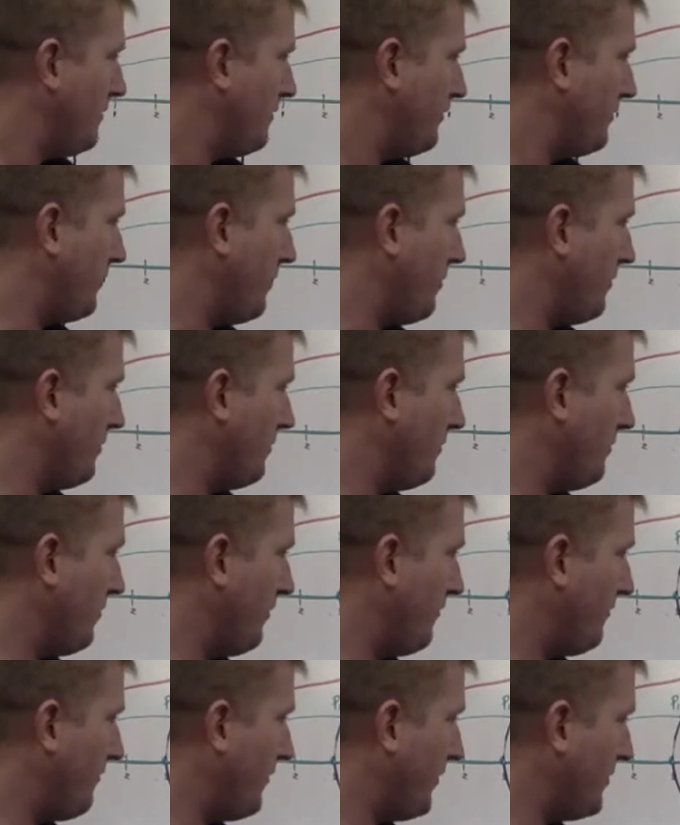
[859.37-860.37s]
So
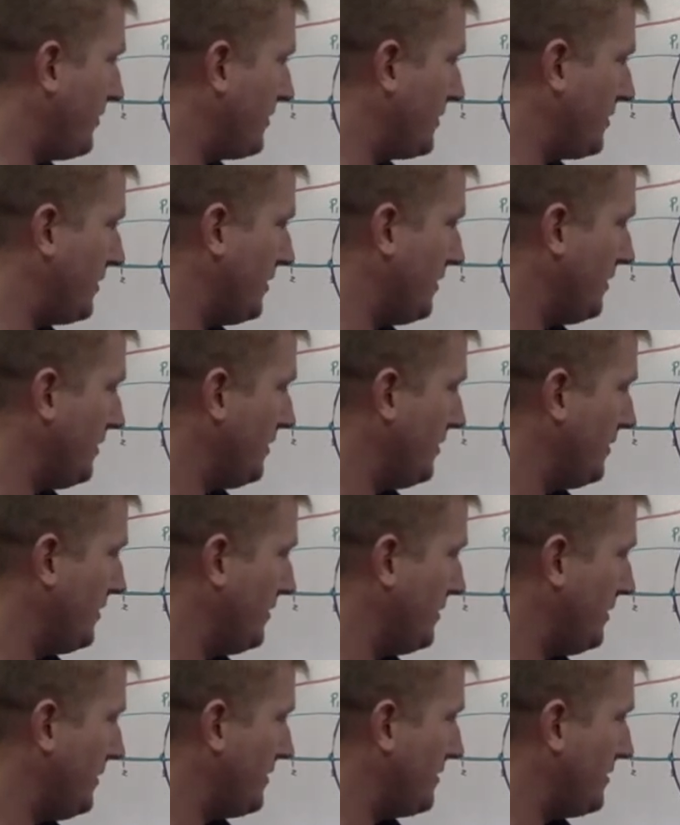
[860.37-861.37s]
the first
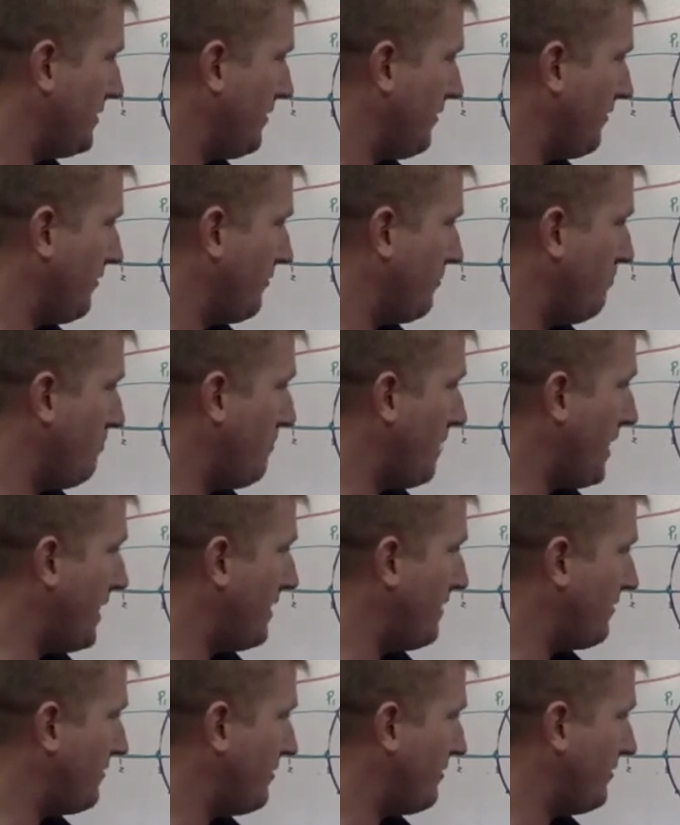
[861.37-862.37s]
distance
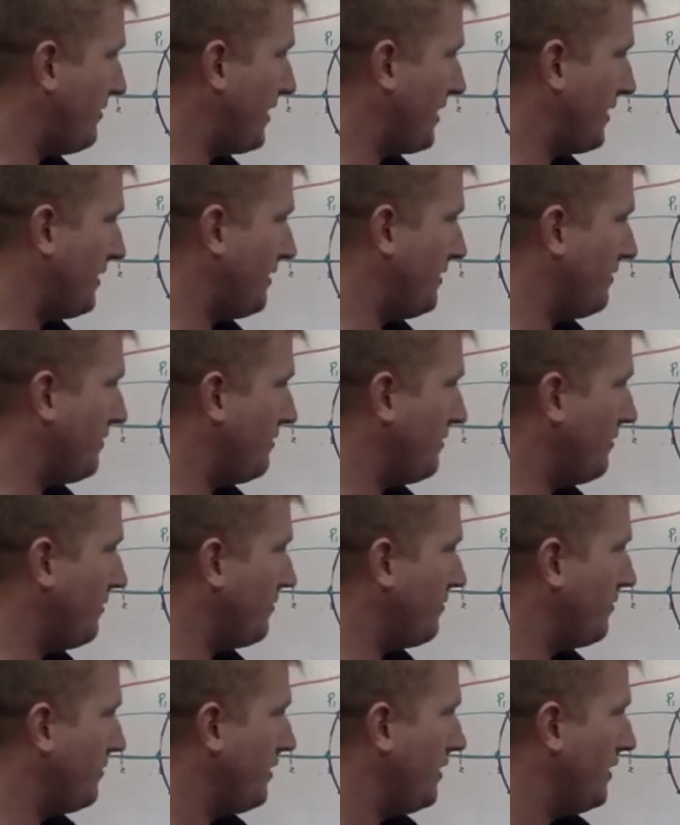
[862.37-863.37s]
minus the second
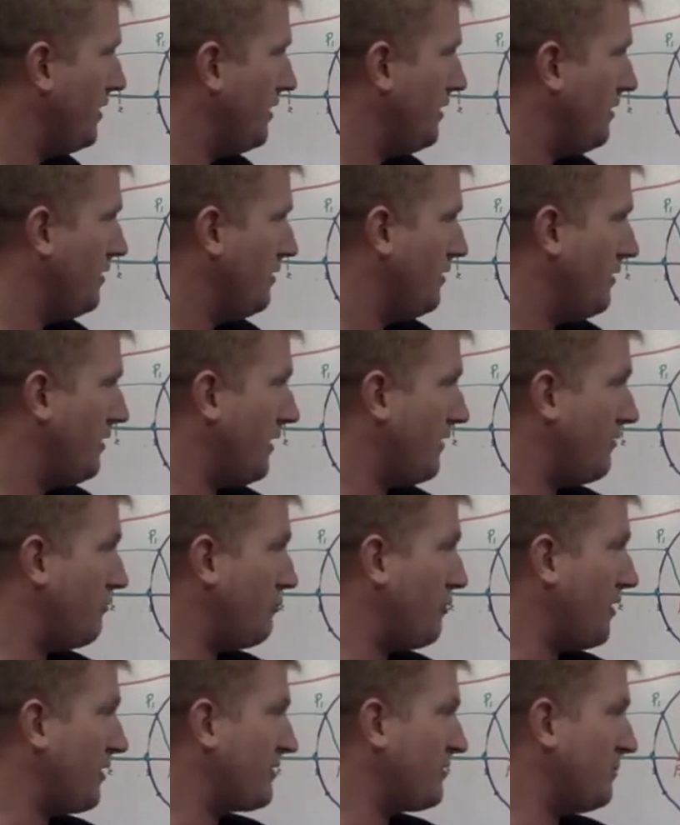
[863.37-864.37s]
distance, that's
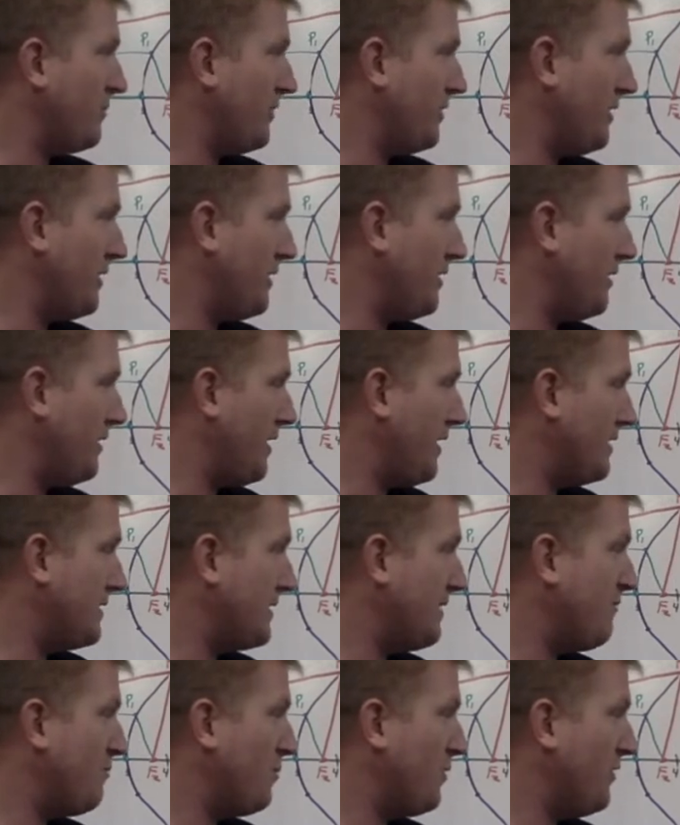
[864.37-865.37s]
approximately
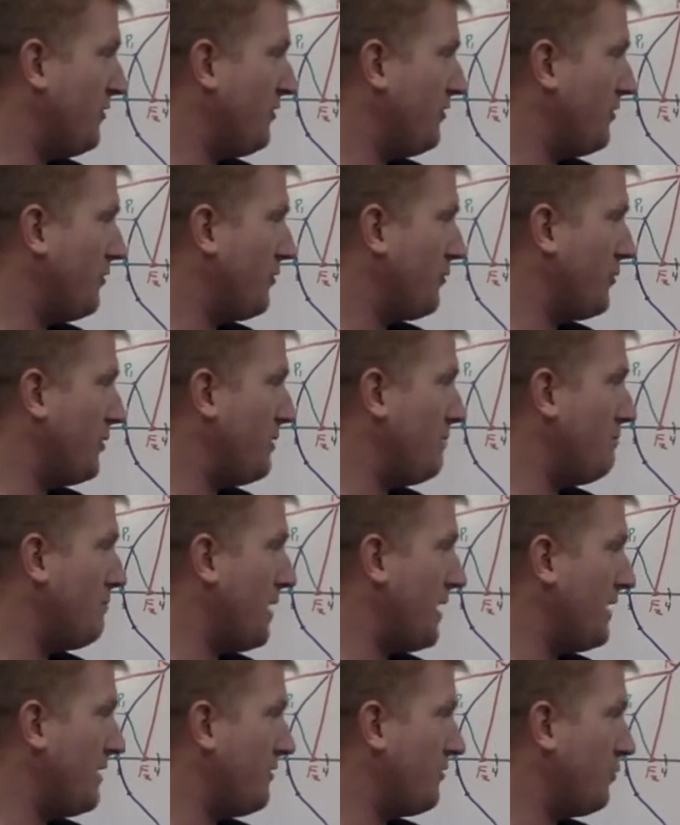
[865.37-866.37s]
7.03
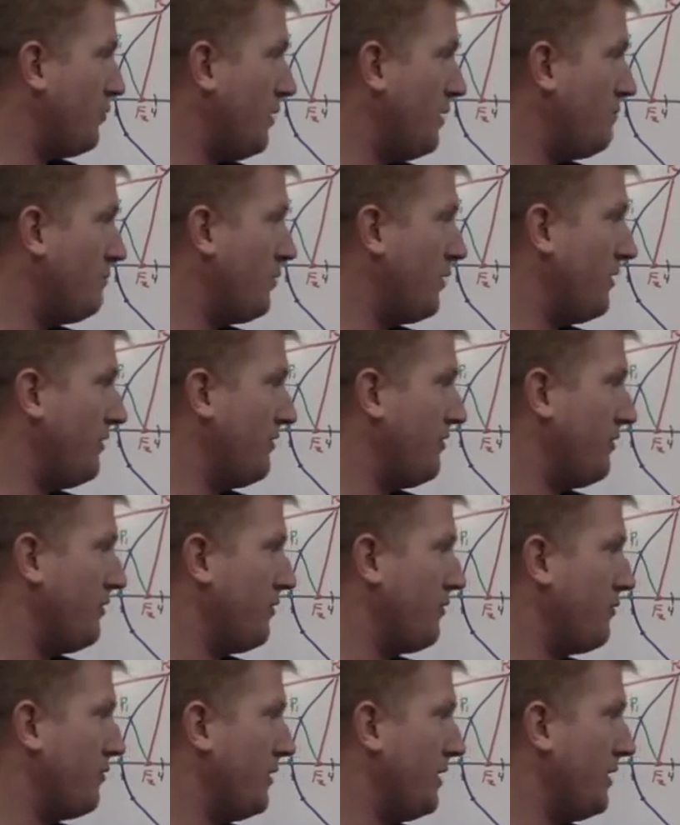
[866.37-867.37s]
minus
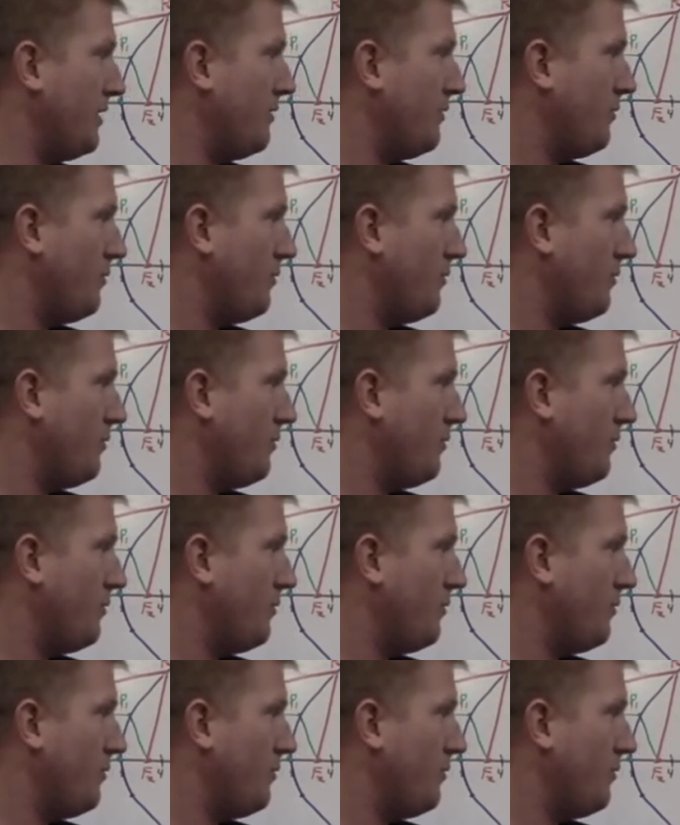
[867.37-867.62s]
1.03.